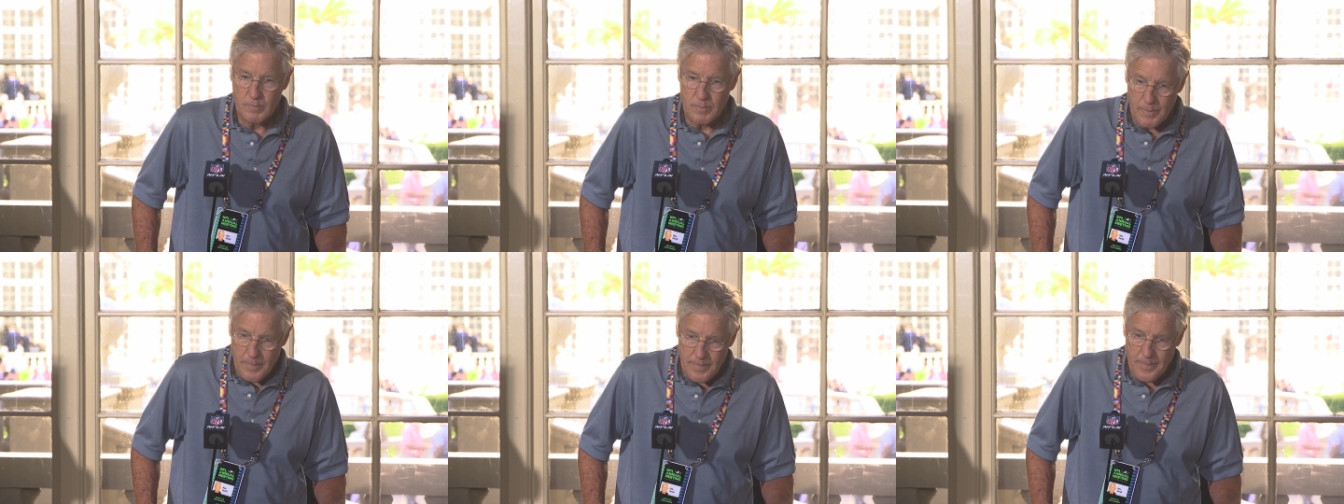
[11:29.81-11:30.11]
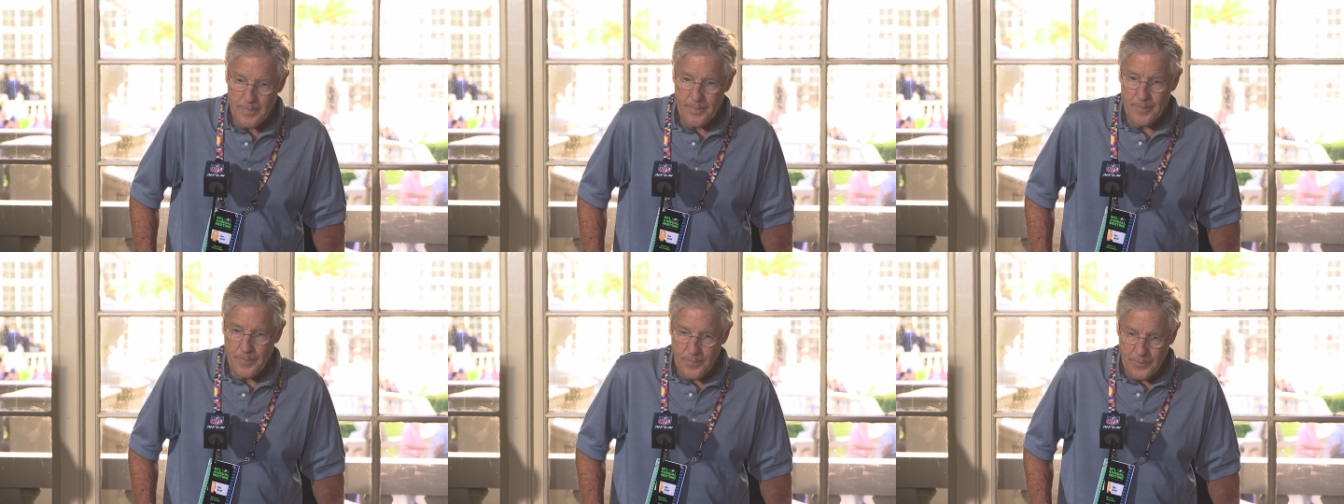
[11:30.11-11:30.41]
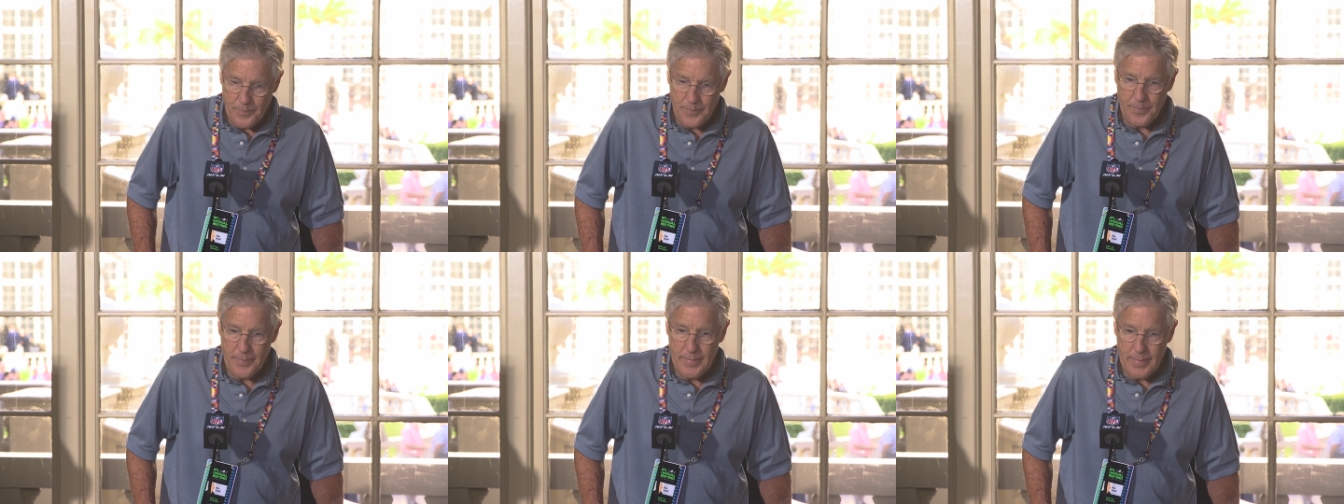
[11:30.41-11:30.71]
when you
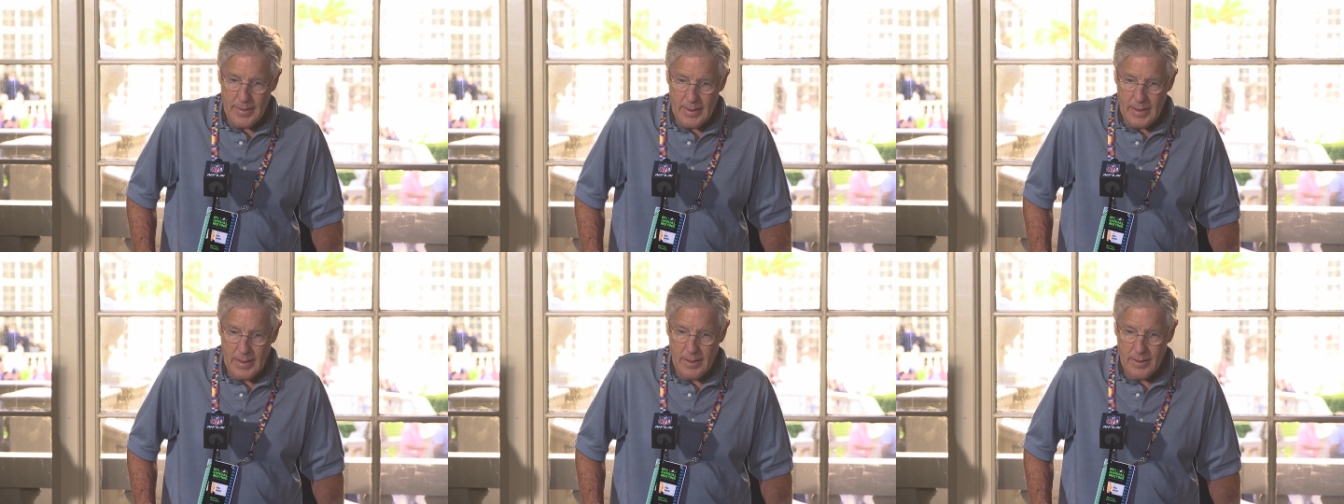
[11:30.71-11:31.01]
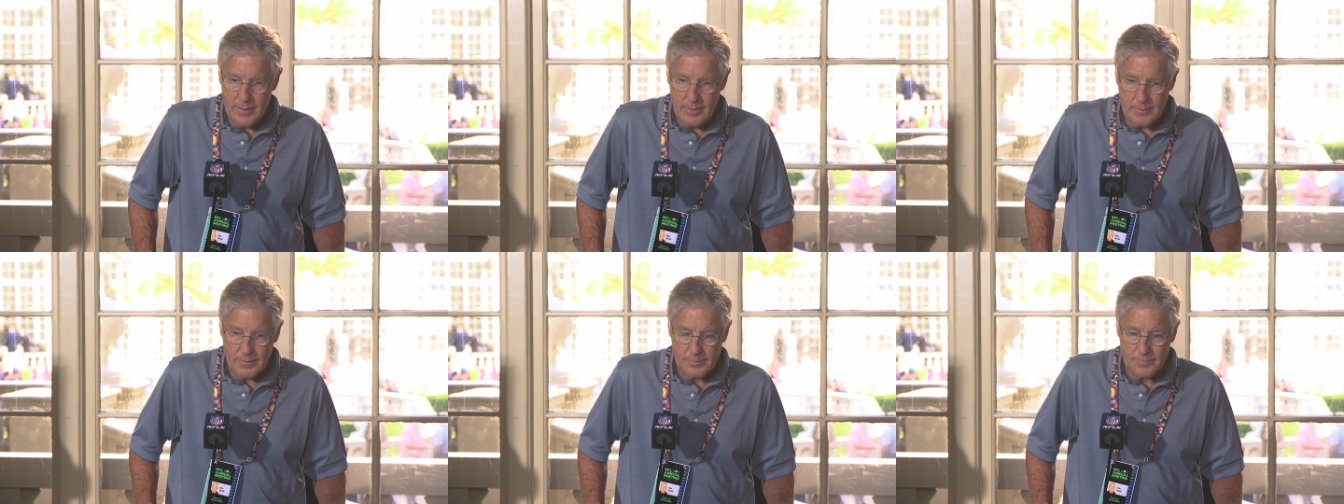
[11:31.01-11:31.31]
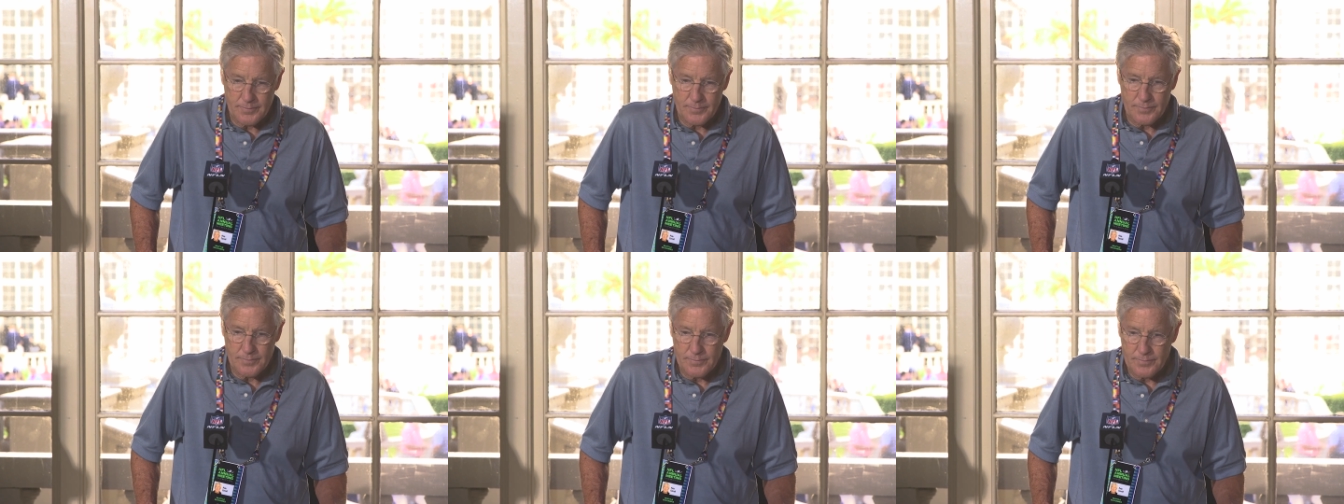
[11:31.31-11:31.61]
have a uh,
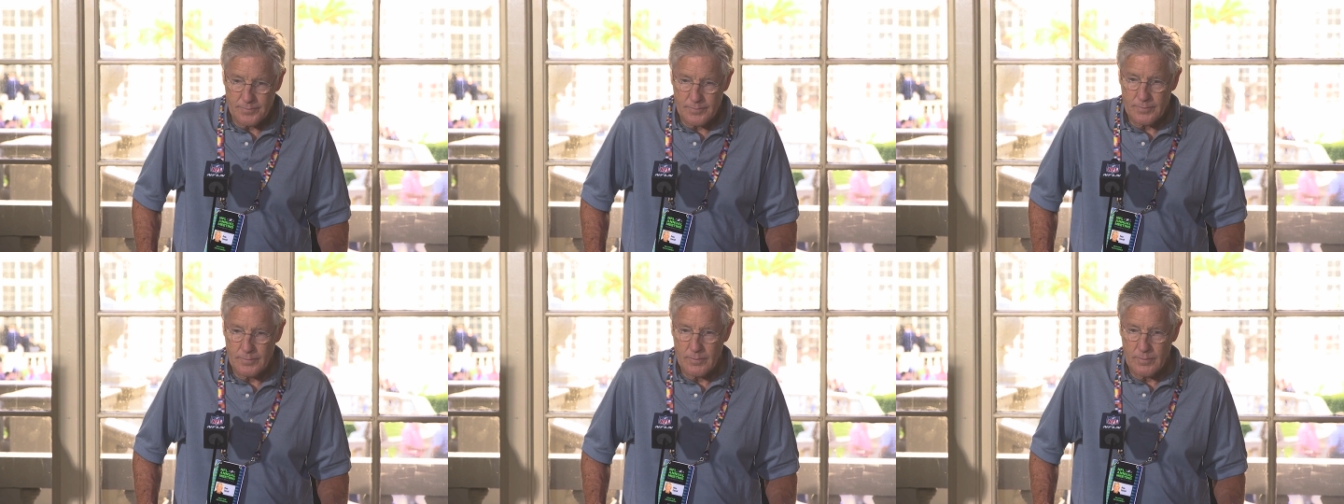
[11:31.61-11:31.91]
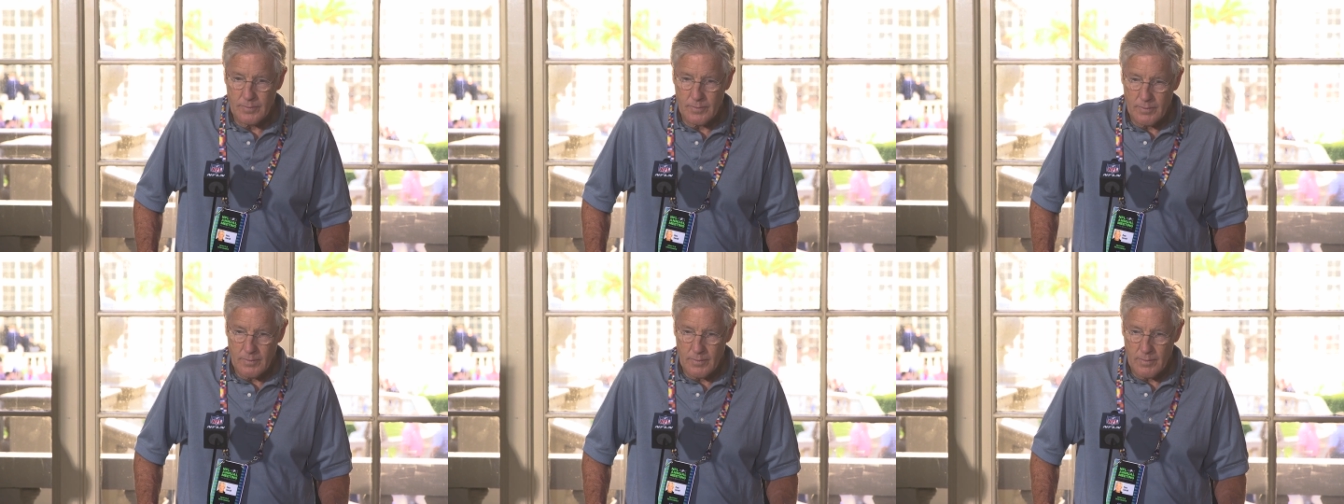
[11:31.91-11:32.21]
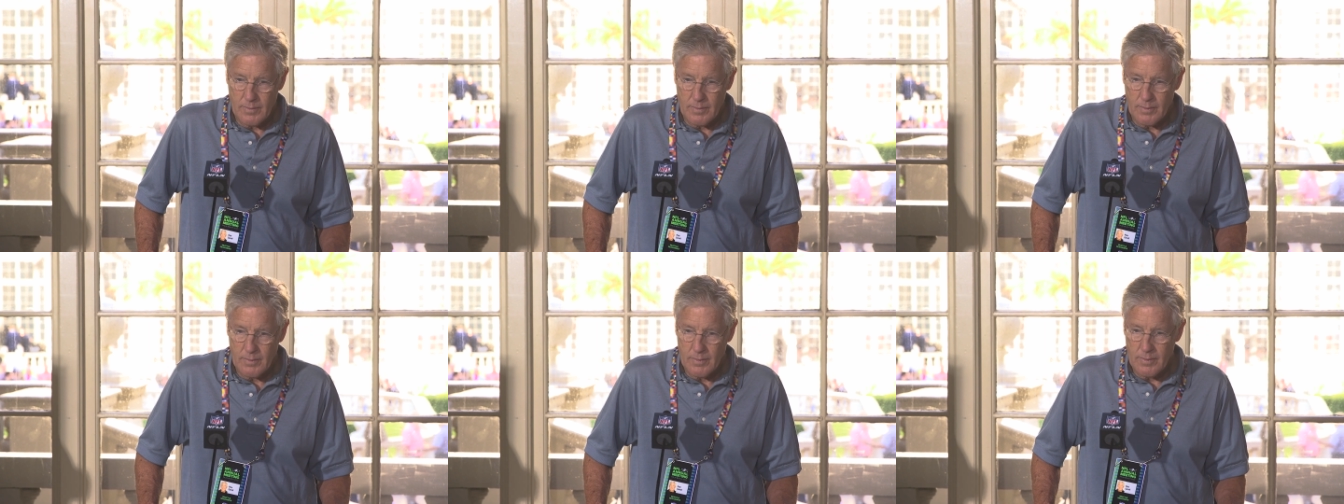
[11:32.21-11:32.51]
less proven, less
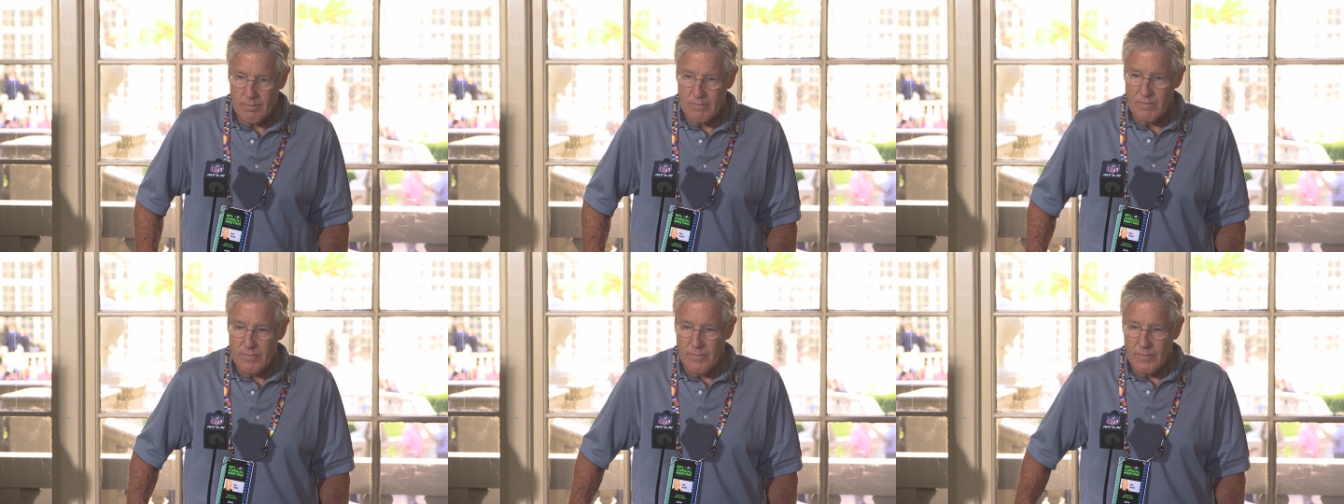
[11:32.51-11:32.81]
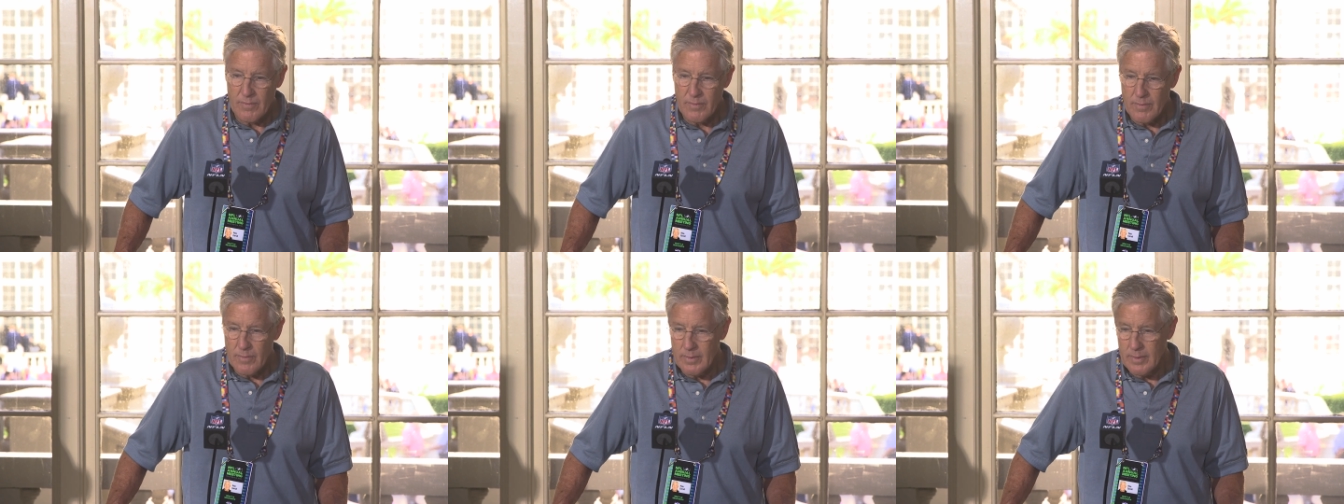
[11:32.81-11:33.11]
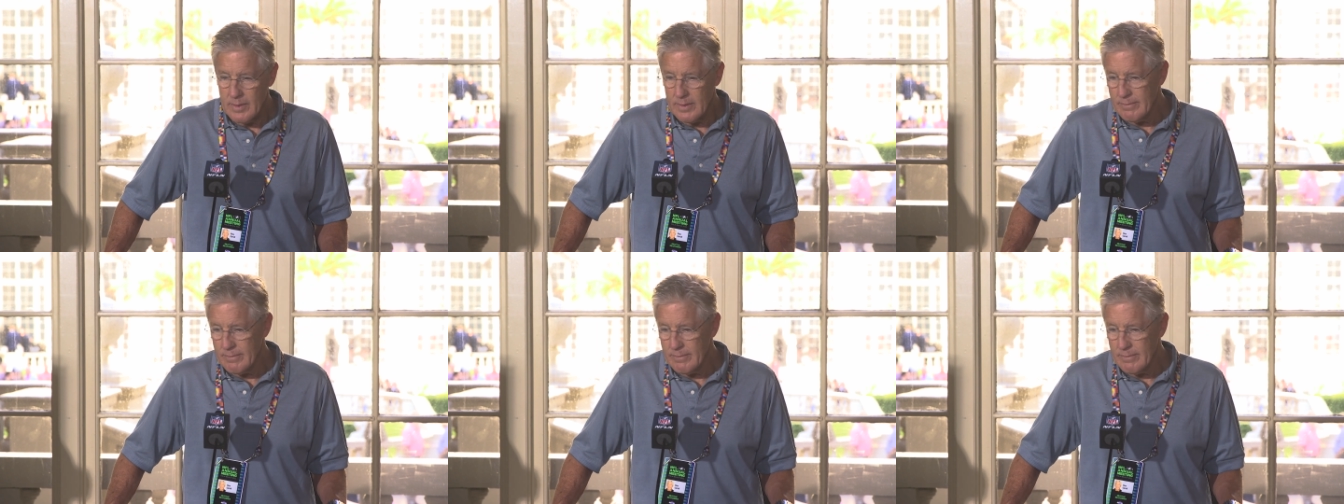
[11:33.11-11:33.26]
established group?